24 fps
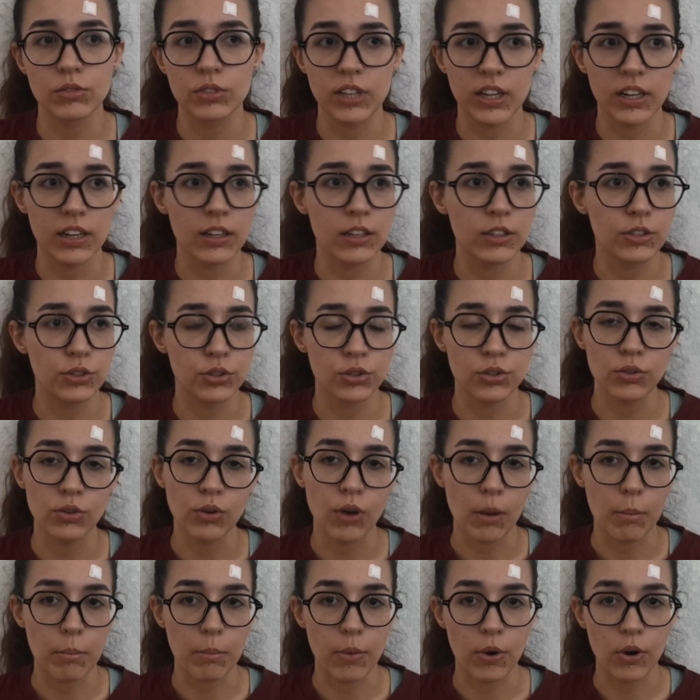tell
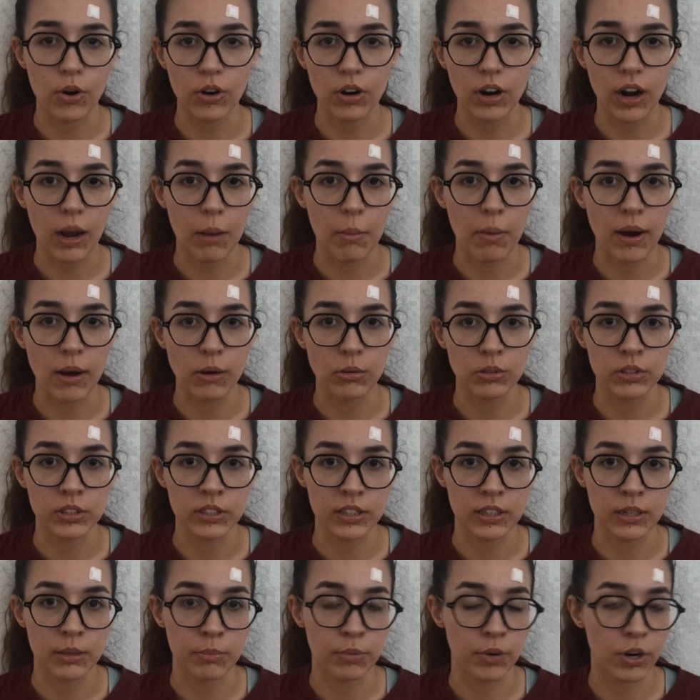you more about
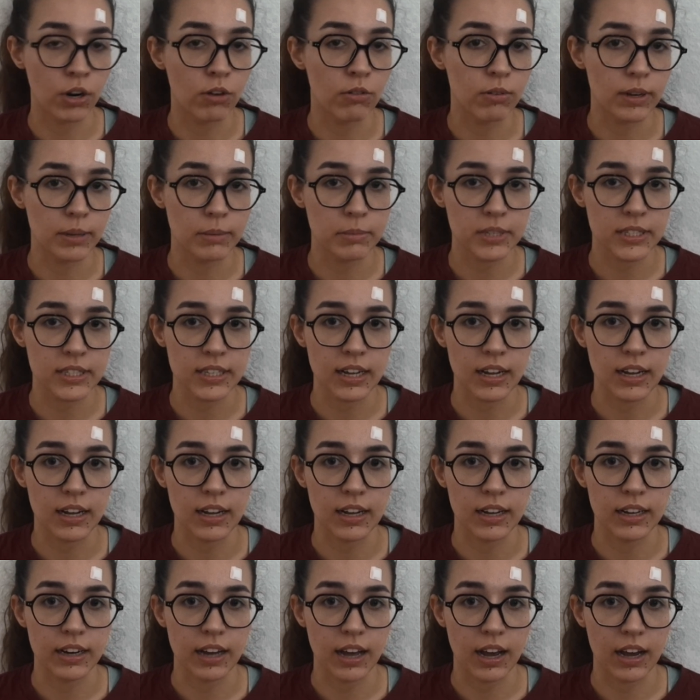the problems
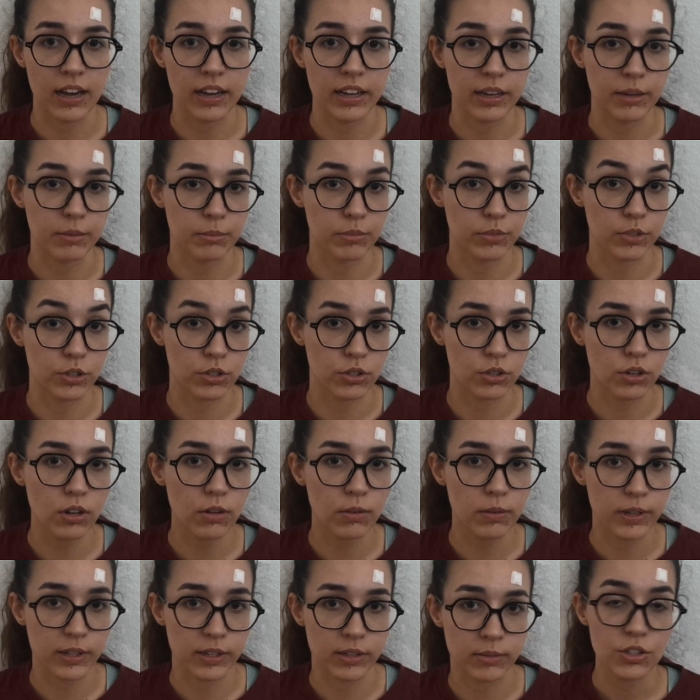that I am
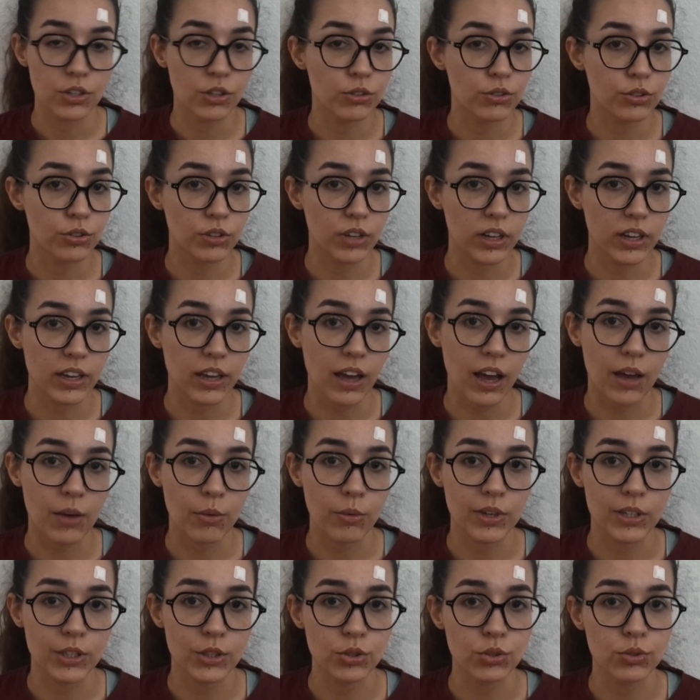resolving. So today I
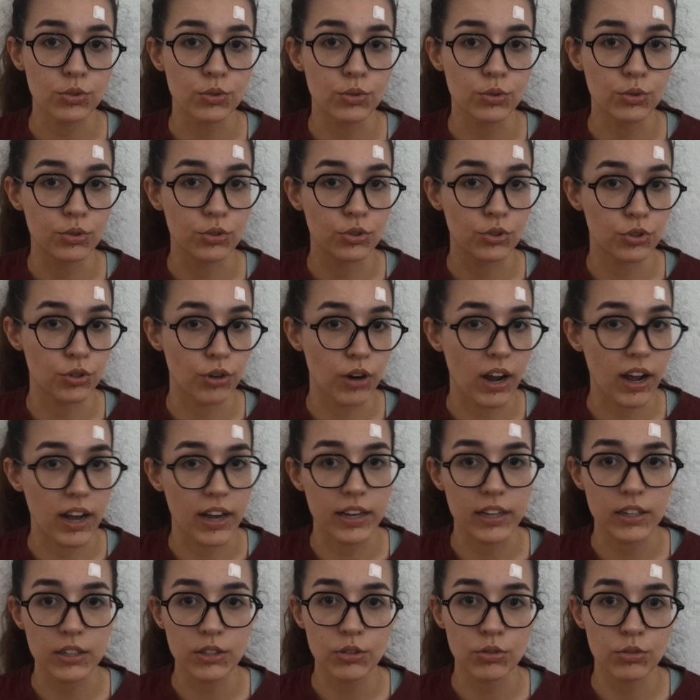want to
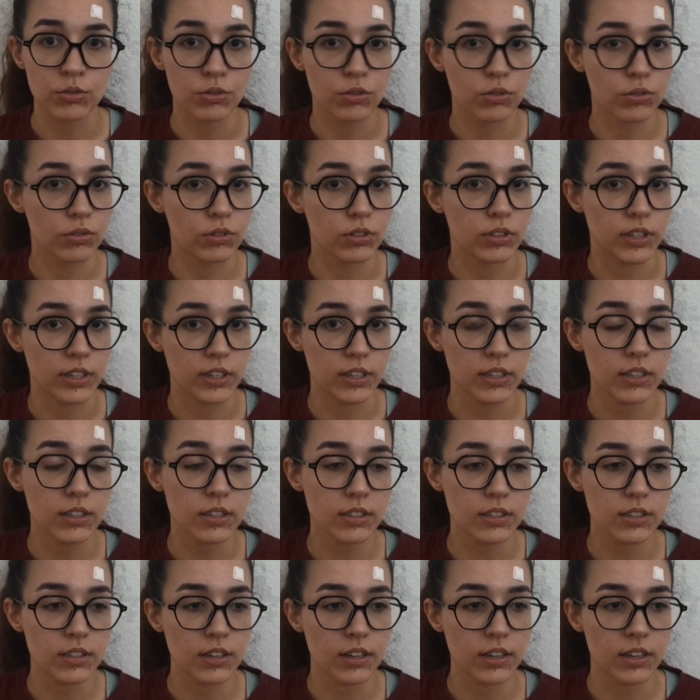try to do
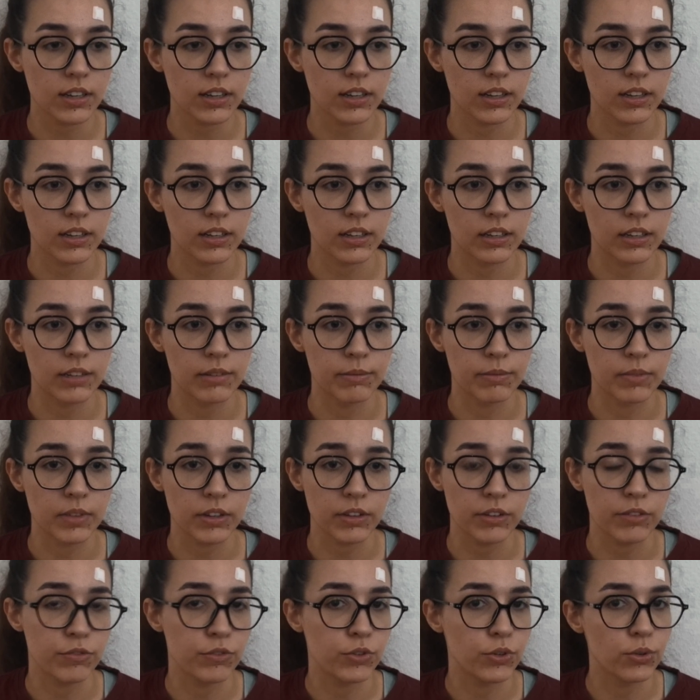this, and
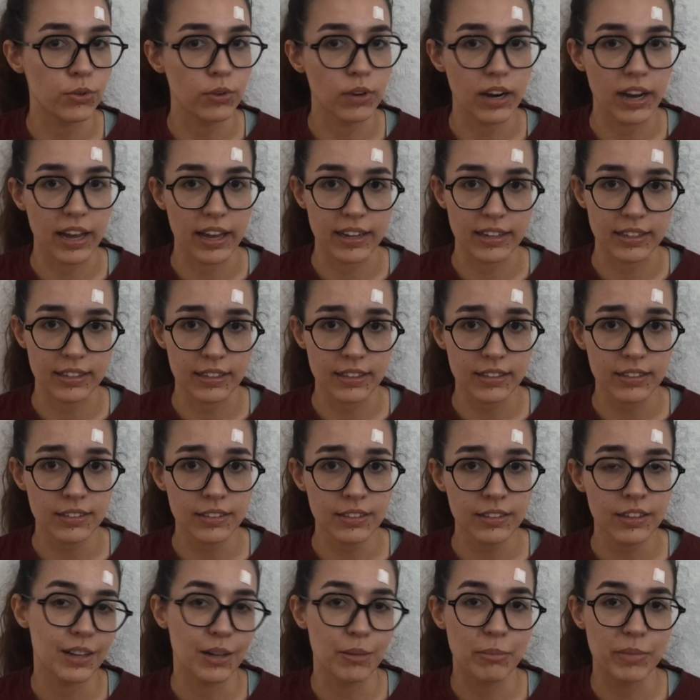if you liked
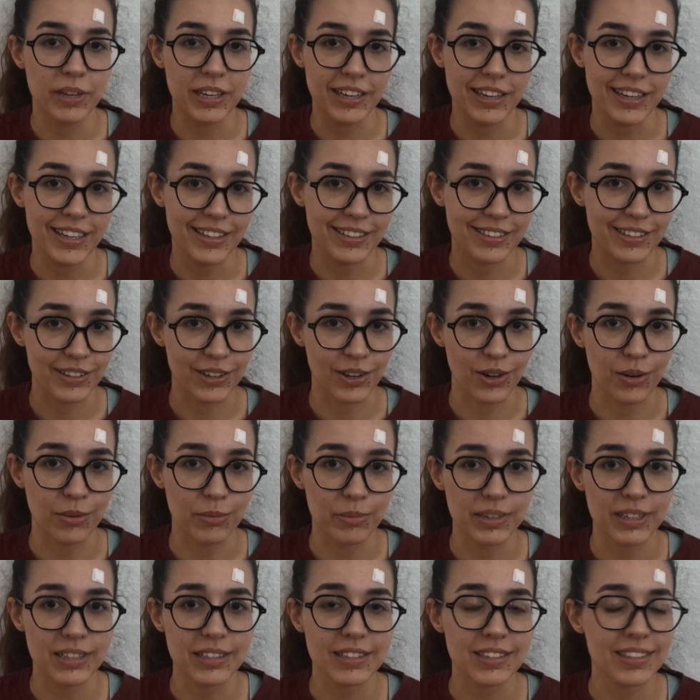it, tell me in the
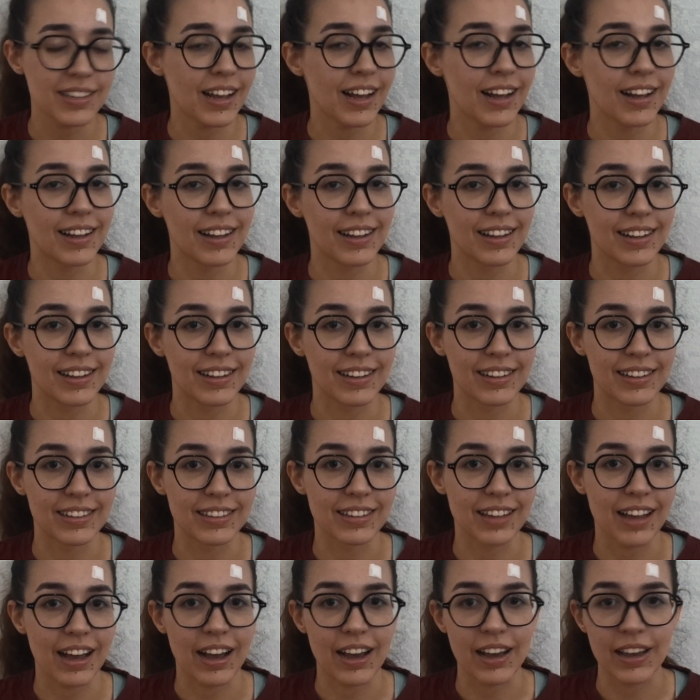comments
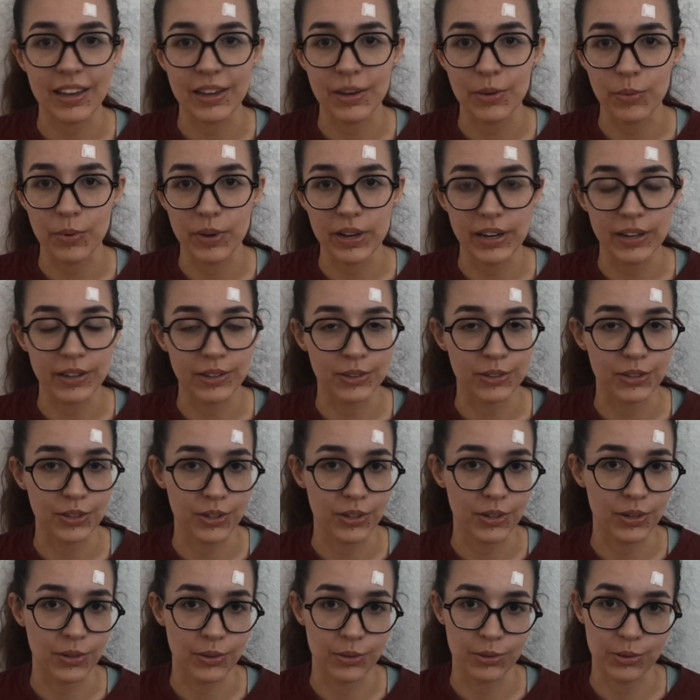and I will
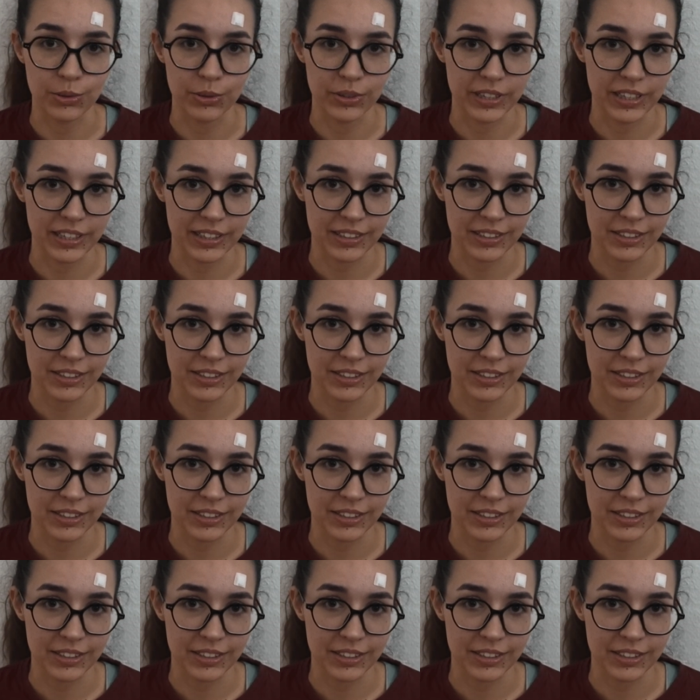continue doing